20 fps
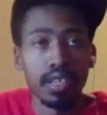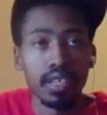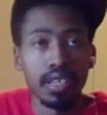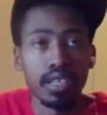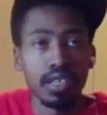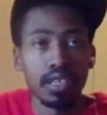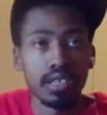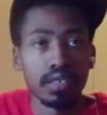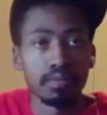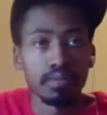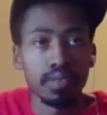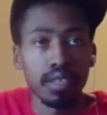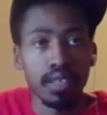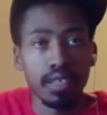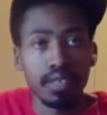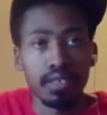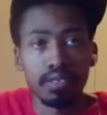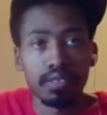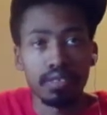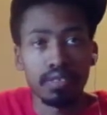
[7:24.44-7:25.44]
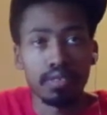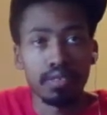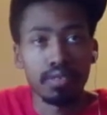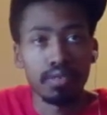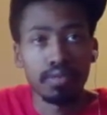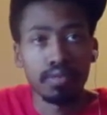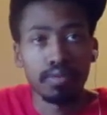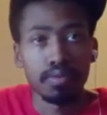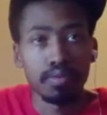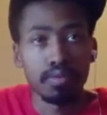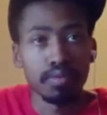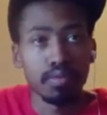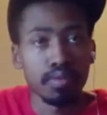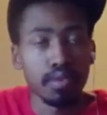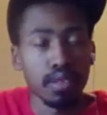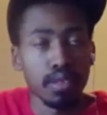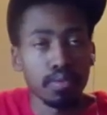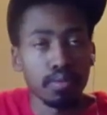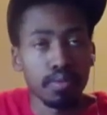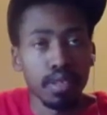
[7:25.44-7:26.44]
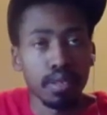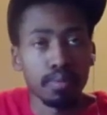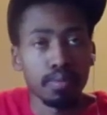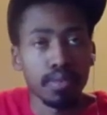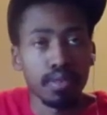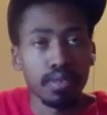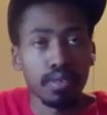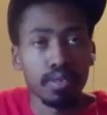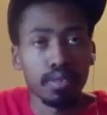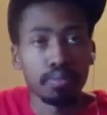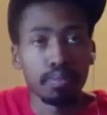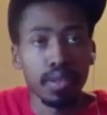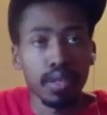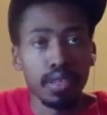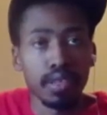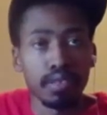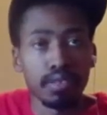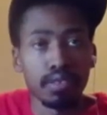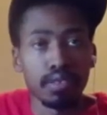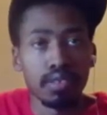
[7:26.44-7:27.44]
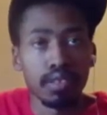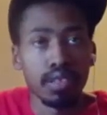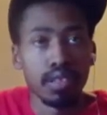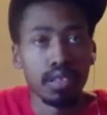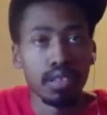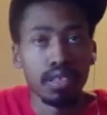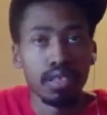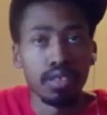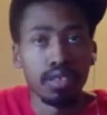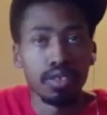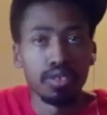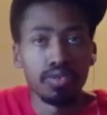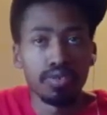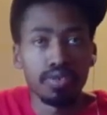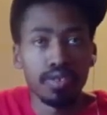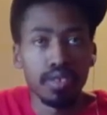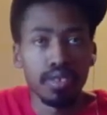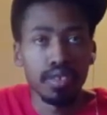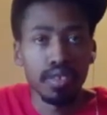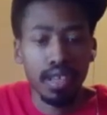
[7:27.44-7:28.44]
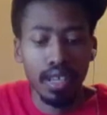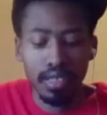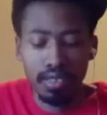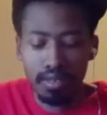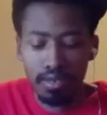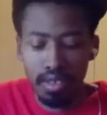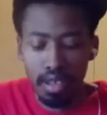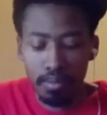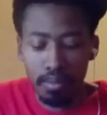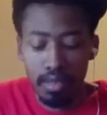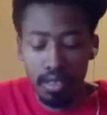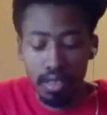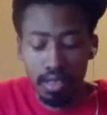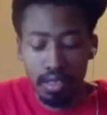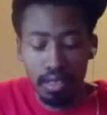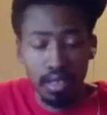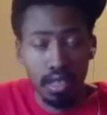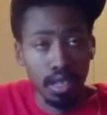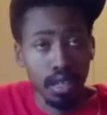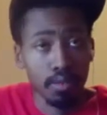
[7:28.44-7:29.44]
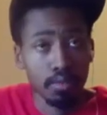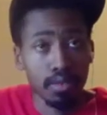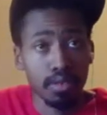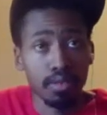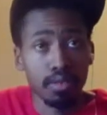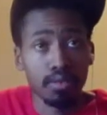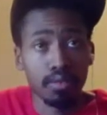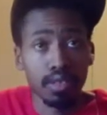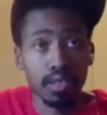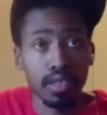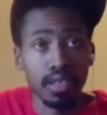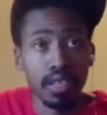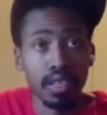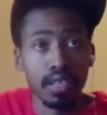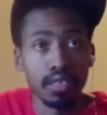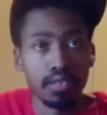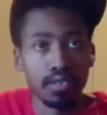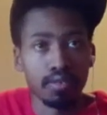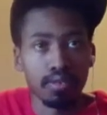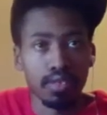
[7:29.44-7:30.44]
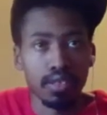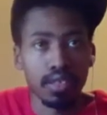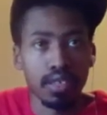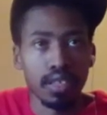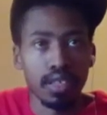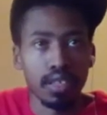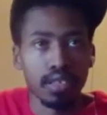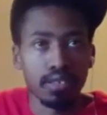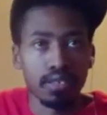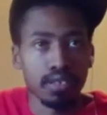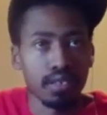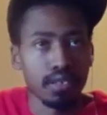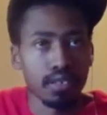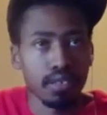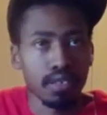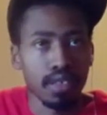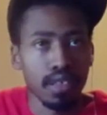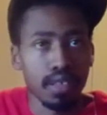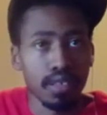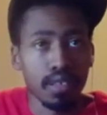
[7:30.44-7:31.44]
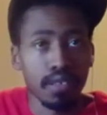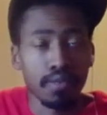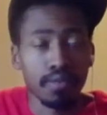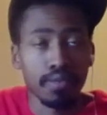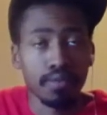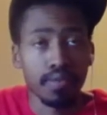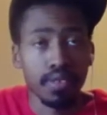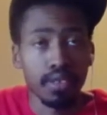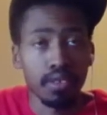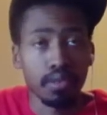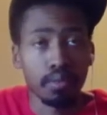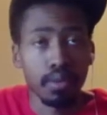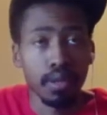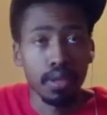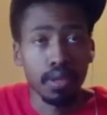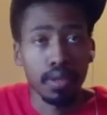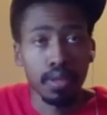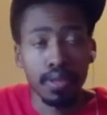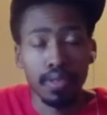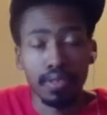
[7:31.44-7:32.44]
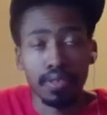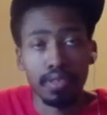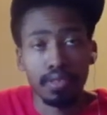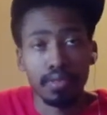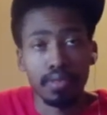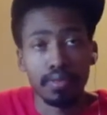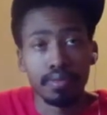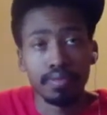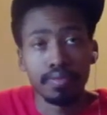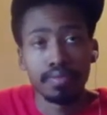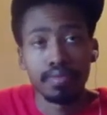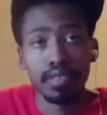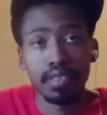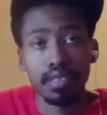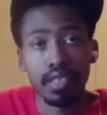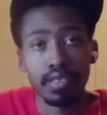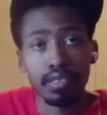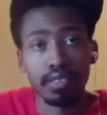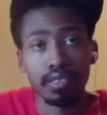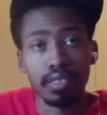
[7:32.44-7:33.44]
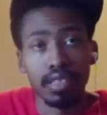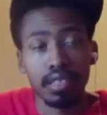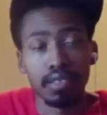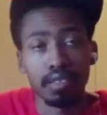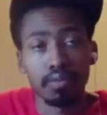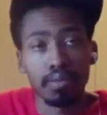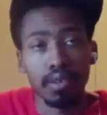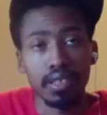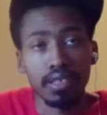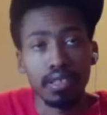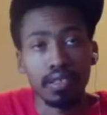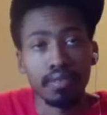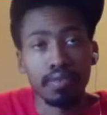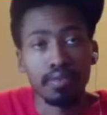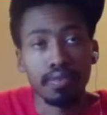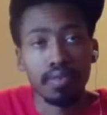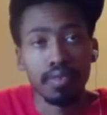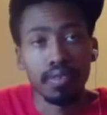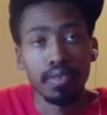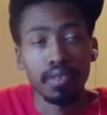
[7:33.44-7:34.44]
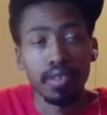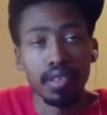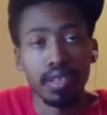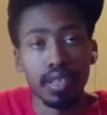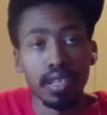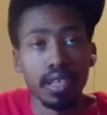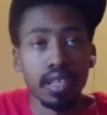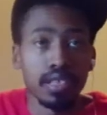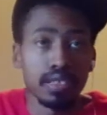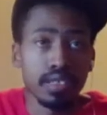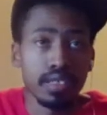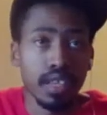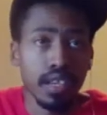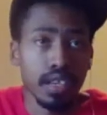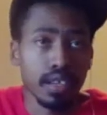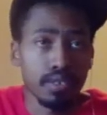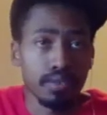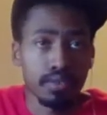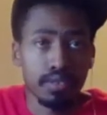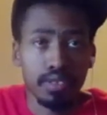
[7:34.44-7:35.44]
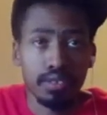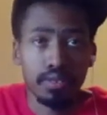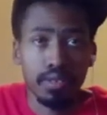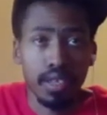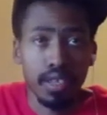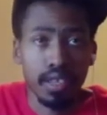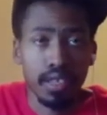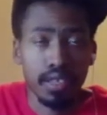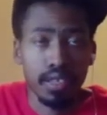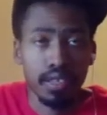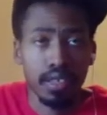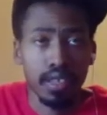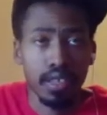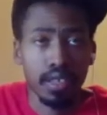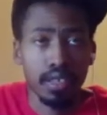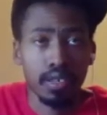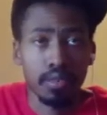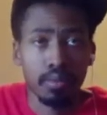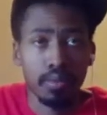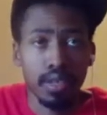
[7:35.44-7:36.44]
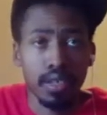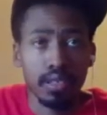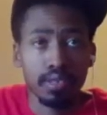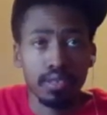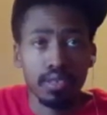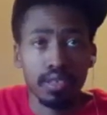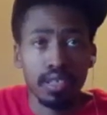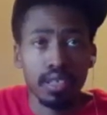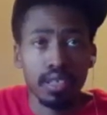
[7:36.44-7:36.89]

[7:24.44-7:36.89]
Yankees still keeping a good pace. Houston got some competition there with the Oakland A's. Oakland A's are looking like they for real, man. So that's a team to watch out for. Seattle still hanging in there in the West.